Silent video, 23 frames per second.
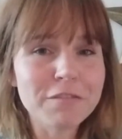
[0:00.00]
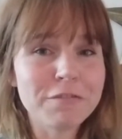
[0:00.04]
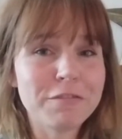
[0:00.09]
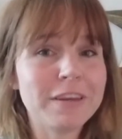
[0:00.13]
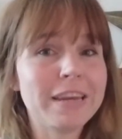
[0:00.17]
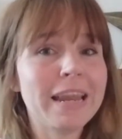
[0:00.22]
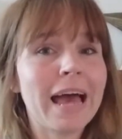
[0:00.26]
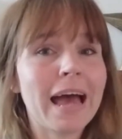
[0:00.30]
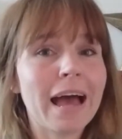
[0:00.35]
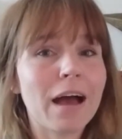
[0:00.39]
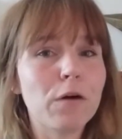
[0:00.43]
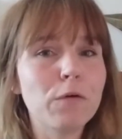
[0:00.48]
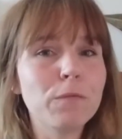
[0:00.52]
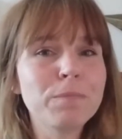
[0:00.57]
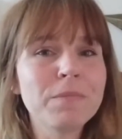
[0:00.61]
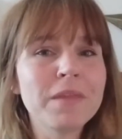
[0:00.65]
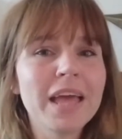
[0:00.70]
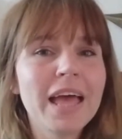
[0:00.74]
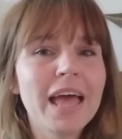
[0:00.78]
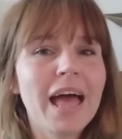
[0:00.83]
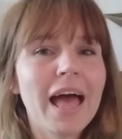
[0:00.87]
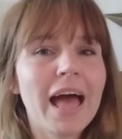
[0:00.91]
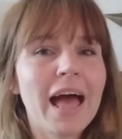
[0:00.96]
For now,
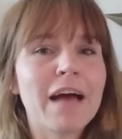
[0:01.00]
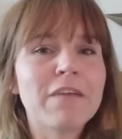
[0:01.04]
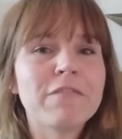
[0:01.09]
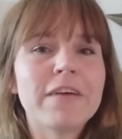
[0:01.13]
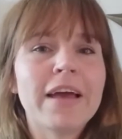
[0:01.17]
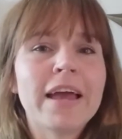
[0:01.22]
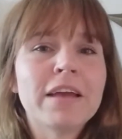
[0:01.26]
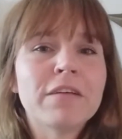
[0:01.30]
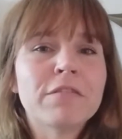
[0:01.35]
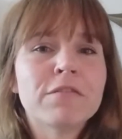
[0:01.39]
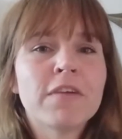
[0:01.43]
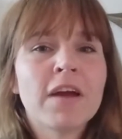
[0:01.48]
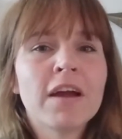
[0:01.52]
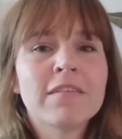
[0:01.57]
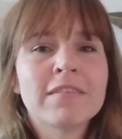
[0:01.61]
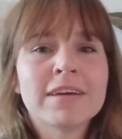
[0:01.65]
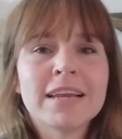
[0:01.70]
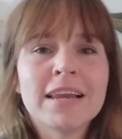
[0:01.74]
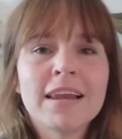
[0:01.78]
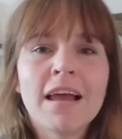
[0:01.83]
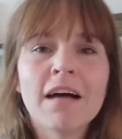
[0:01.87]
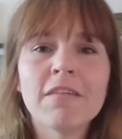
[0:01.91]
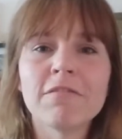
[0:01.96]
have a
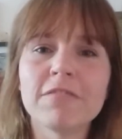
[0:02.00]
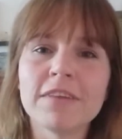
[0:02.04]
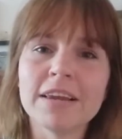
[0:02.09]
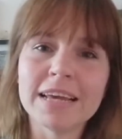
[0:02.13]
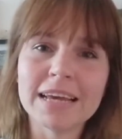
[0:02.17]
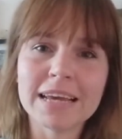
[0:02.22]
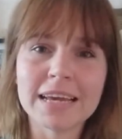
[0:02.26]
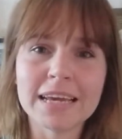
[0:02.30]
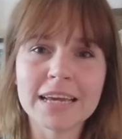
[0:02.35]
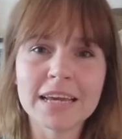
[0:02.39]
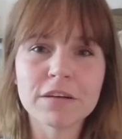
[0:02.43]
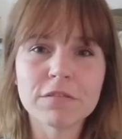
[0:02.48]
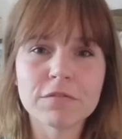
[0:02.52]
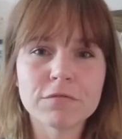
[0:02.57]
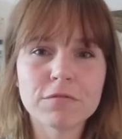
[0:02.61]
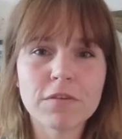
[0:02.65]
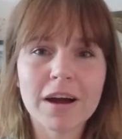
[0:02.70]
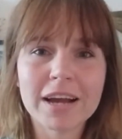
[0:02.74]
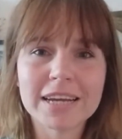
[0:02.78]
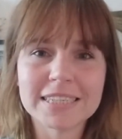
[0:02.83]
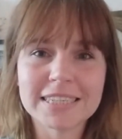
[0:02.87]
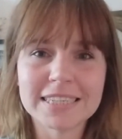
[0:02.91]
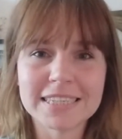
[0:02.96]
very lovely
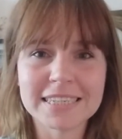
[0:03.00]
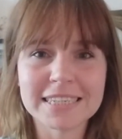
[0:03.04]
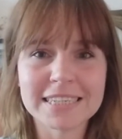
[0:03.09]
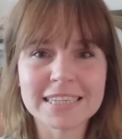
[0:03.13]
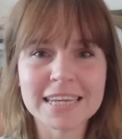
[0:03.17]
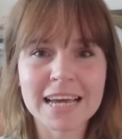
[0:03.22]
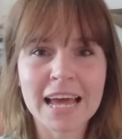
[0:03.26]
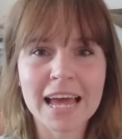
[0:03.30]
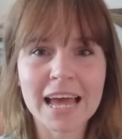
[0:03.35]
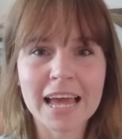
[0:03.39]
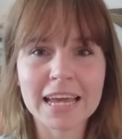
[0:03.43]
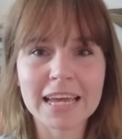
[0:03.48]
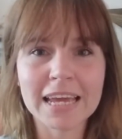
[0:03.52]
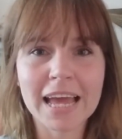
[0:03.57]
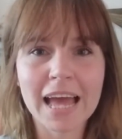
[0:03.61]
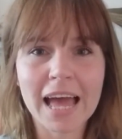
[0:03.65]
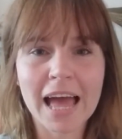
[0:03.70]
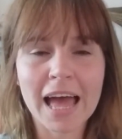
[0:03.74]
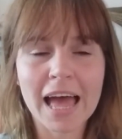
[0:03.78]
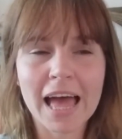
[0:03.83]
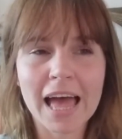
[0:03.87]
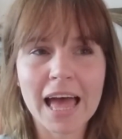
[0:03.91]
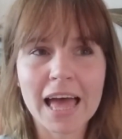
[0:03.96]
writing day,
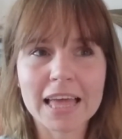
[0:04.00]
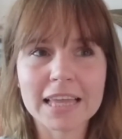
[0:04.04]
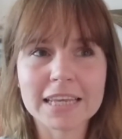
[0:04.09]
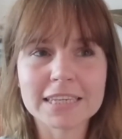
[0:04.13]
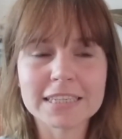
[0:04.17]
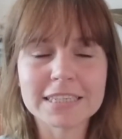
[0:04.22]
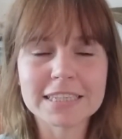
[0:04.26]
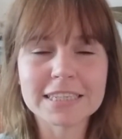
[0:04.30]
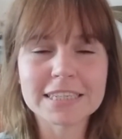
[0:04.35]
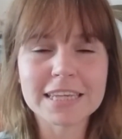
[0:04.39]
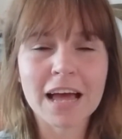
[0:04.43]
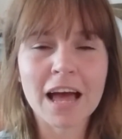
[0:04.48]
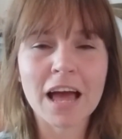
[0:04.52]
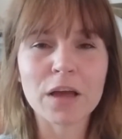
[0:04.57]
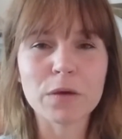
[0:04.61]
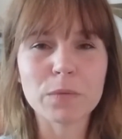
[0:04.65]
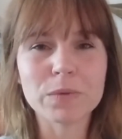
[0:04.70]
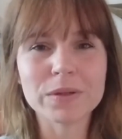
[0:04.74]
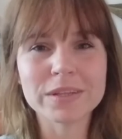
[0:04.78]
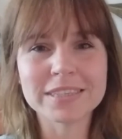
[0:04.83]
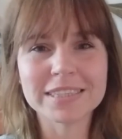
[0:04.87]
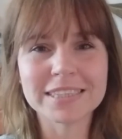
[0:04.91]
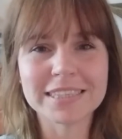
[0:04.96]
and I
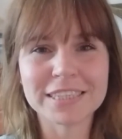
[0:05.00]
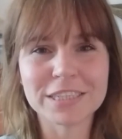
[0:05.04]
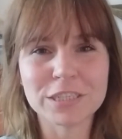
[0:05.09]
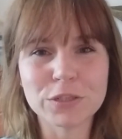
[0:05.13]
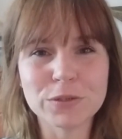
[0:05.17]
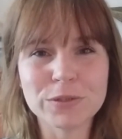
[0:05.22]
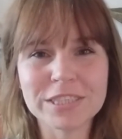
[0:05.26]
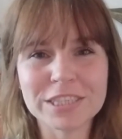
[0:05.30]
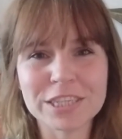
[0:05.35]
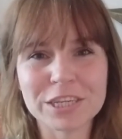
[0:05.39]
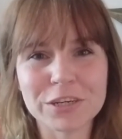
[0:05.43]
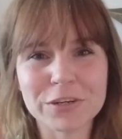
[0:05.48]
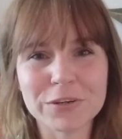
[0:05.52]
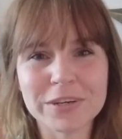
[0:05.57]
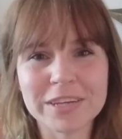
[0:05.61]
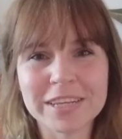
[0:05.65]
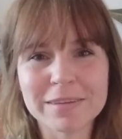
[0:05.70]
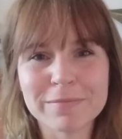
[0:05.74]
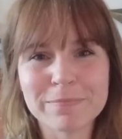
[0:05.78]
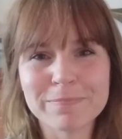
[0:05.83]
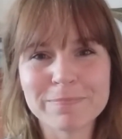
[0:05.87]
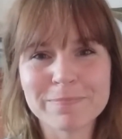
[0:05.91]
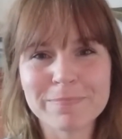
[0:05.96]
will see you soon.
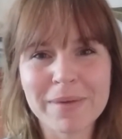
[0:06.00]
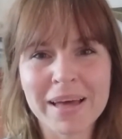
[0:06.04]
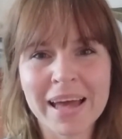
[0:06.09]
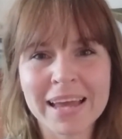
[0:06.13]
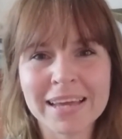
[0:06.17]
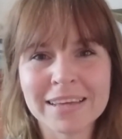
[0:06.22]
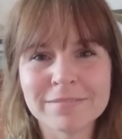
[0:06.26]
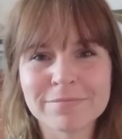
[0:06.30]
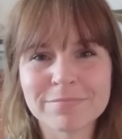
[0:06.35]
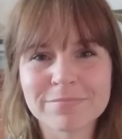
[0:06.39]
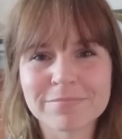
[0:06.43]
Bye.